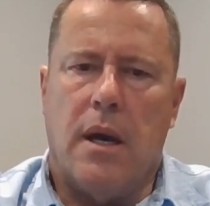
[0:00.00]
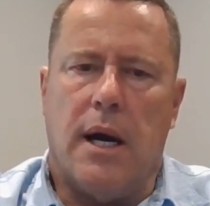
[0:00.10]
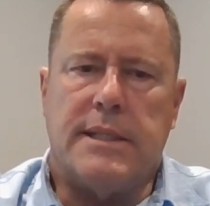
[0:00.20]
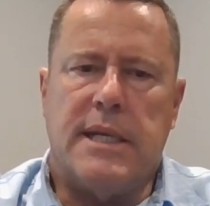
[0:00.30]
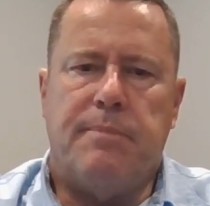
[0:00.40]
I
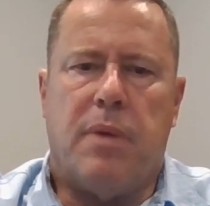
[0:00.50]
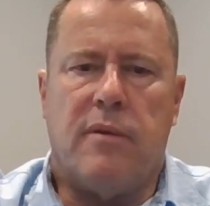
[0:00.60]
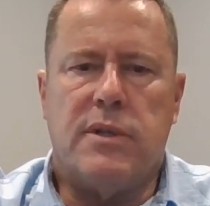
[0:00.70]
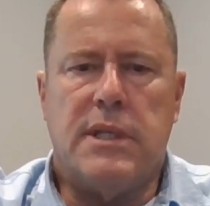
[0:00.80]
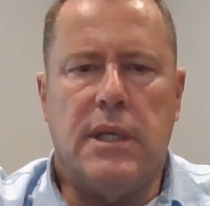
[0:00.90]
see
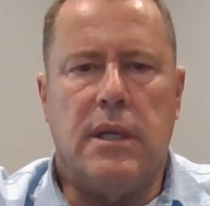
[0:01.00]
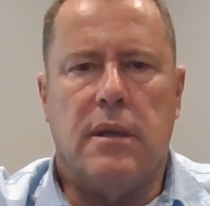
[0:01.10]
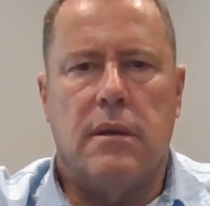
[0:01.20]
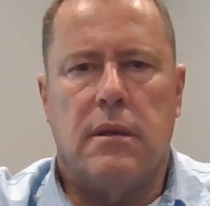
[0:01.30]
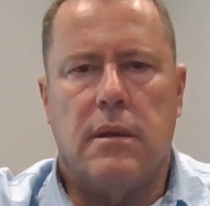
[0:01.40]
poverty,
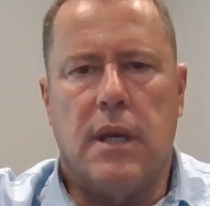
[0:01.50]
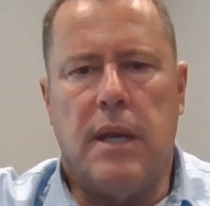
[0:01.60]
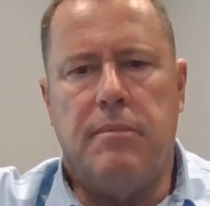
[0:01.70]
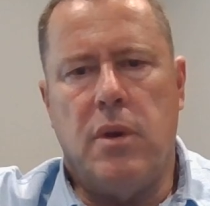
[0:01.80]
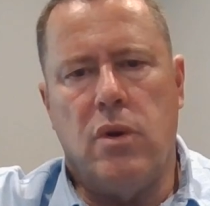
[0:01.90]

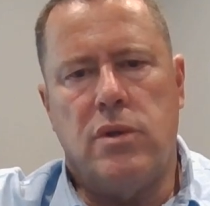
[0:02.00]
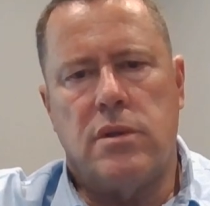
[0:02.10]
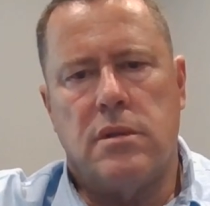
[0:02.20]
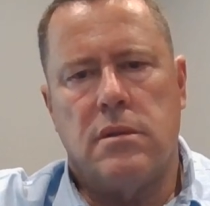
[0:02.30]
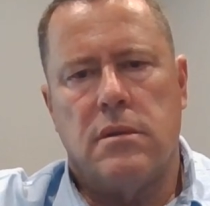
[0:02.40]

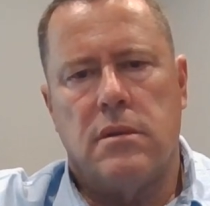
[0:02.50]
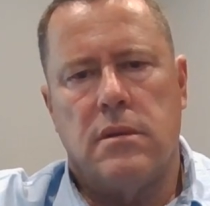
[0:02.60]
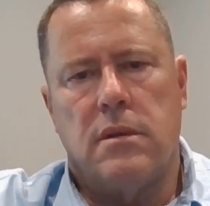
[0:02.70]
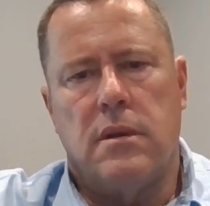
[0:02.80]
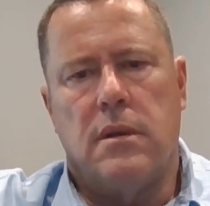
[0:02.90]
abuse,
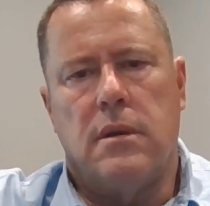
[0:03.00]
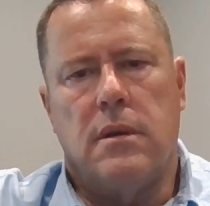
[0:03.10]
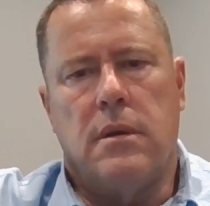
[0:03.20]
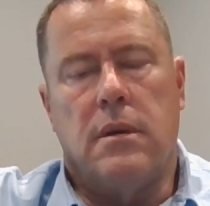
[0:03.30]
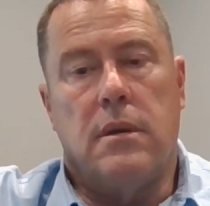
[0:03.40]

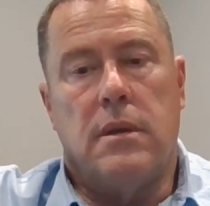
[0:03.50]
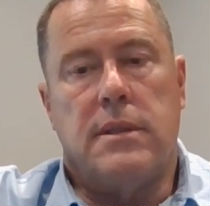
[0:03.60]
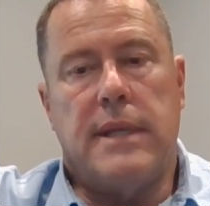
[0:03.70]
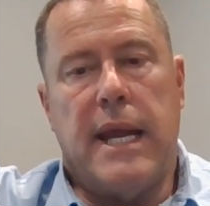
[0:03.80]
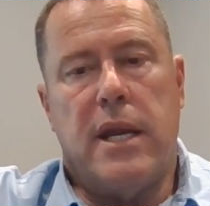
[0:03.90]

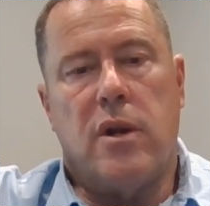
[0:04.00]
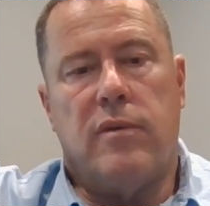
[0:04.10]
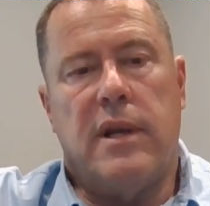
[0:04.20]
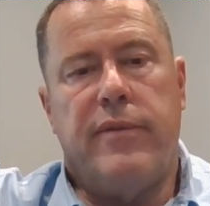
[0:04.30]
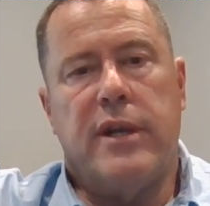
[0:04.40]
standard of
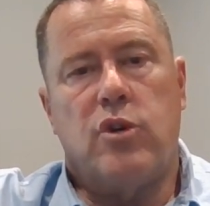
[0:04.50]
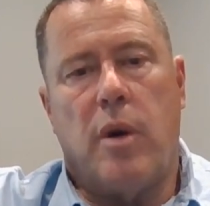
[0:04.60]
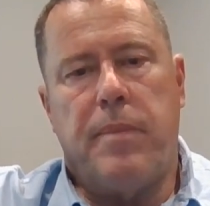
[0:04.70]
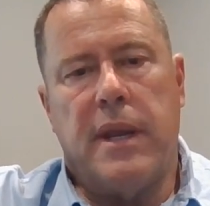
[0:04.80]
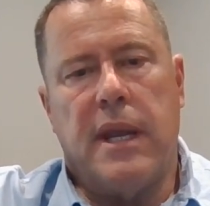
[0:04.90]
living
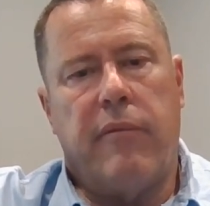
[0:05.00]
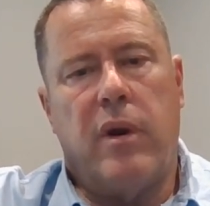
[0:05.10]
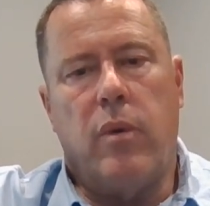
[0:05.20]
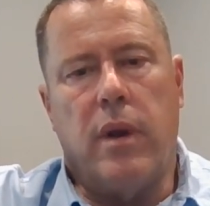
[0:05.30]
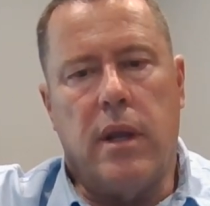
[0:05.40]
dropping
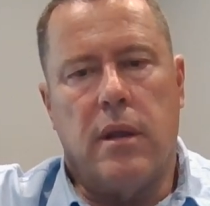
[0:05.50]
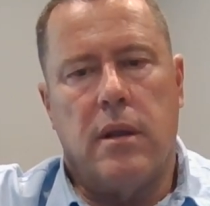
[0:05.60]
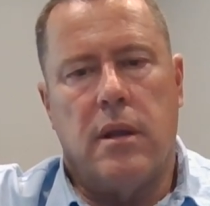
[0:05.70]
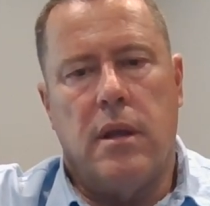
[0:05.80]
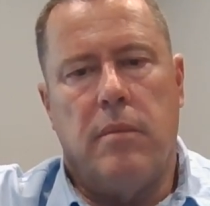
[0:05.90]
everywhere
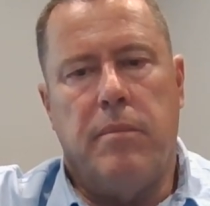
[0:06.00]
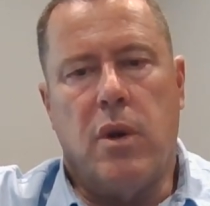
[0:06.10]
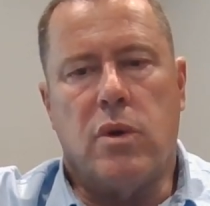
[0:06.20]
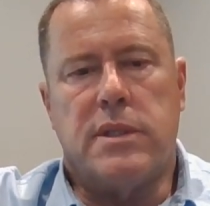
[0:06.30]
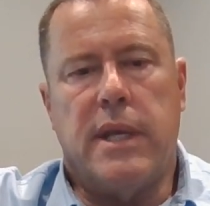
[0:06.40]

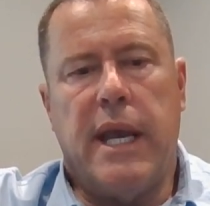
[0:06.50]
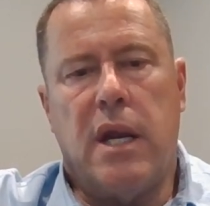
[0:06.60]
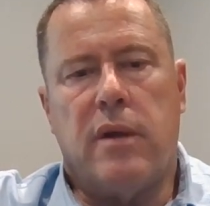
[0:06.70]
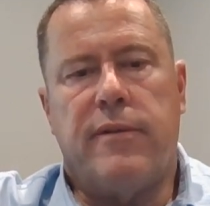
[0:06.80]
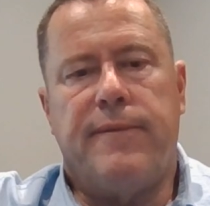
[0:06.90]
because the head
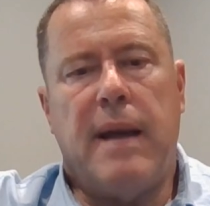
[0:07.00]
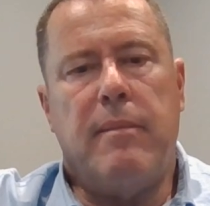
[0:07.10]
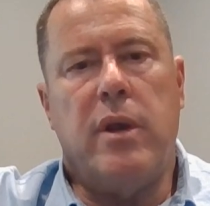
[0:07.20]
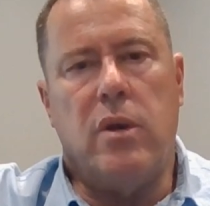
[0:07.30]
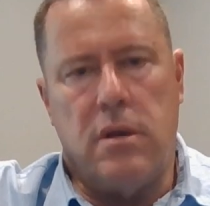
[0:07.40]
of the
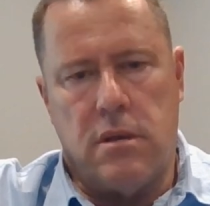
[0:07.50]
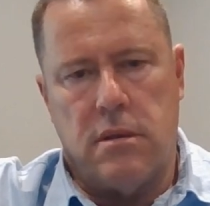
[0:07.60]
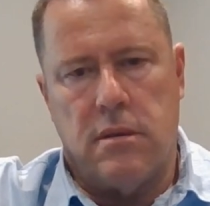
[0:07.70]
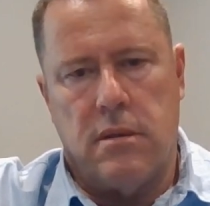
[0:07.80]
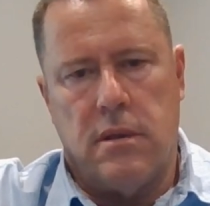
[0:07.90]
family unit
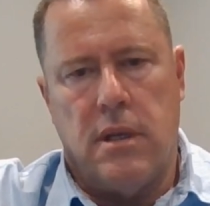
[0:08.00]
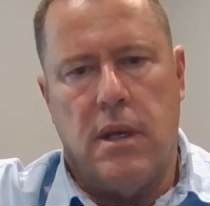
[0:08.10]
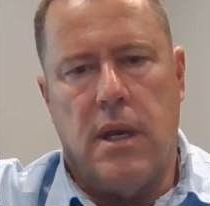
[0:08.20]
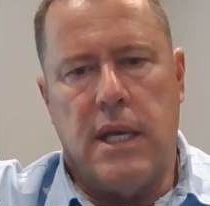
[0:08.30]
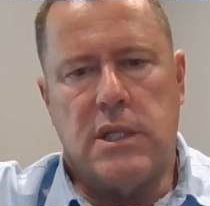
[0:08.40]

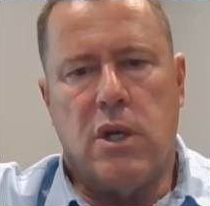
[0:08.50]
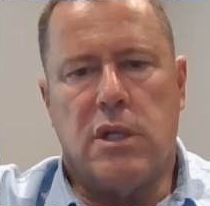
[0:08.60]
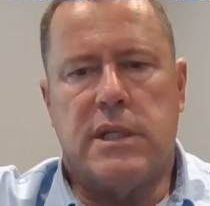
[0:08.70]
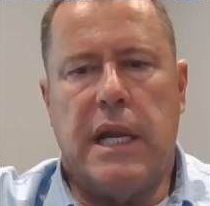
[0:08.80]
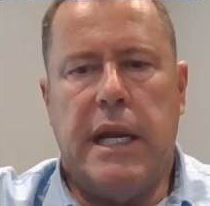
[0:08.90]
has
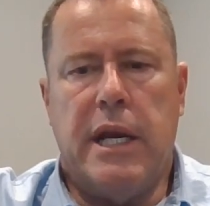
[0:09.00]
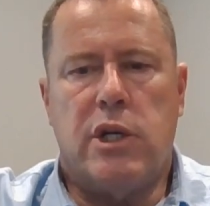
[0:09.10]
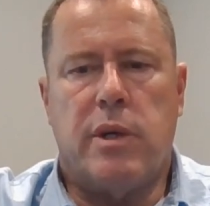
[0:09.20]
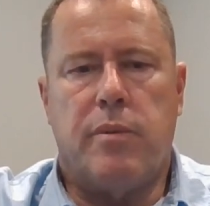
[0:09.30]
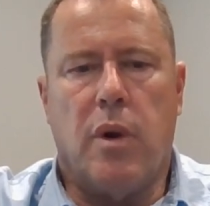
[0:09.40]
lost their
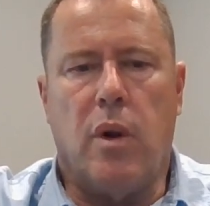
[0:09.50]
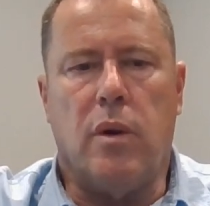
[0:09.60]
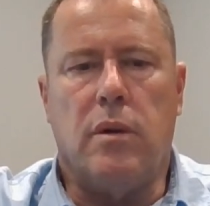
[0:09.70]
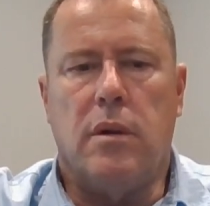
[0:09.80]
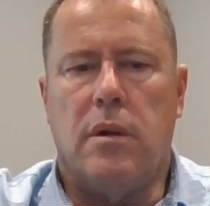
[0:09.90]
leadership
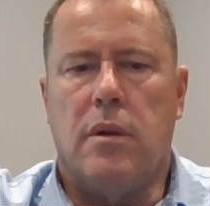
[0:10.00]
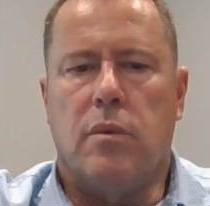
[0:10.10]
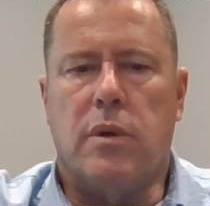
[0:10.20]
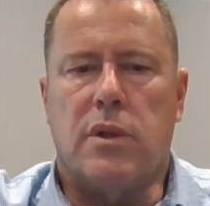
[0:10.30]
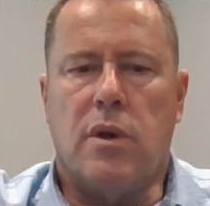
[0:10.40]
role
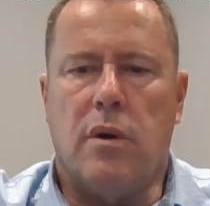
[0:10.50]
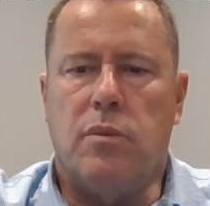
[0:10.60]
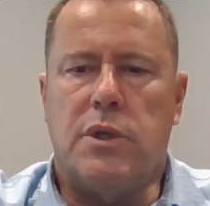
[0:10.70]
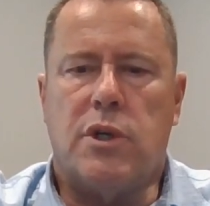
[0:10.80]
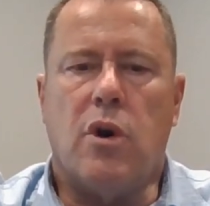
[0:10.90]

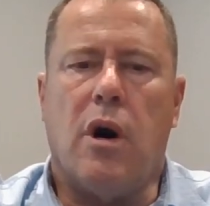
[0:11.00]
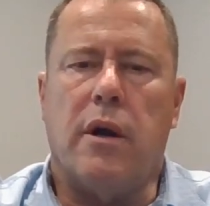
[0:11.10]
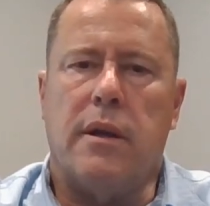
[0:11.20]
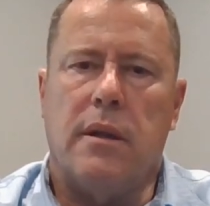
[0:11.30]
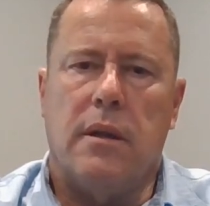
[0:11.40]
which
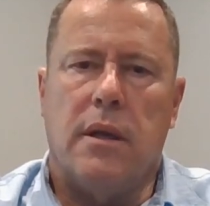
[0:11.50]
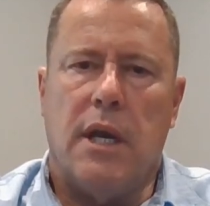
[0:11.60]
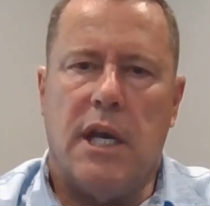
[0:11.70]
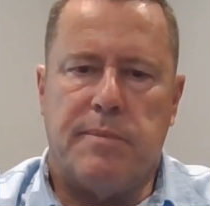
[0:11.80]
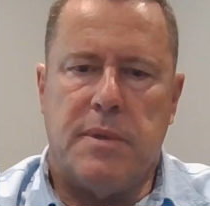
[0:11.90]
God
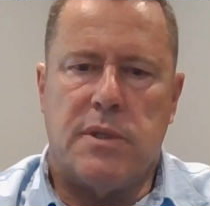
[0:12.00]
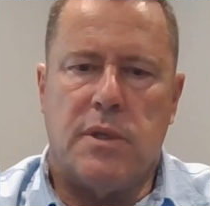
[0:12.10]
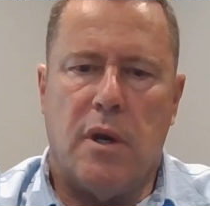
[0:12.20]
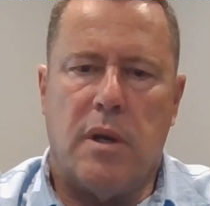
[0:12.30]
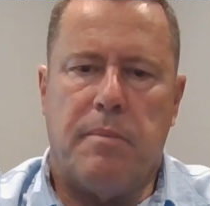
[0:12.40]
has
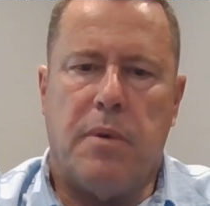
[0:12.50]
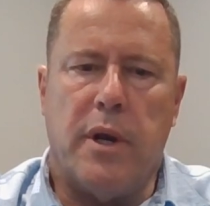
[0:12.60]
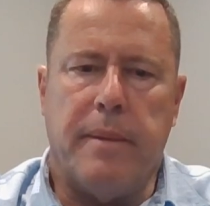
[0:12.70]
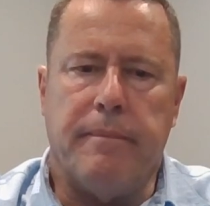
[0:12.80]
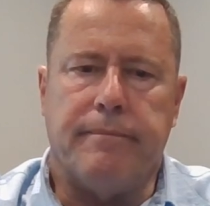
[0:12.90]
bestowed upon
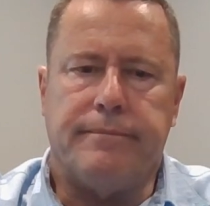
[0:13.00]
him.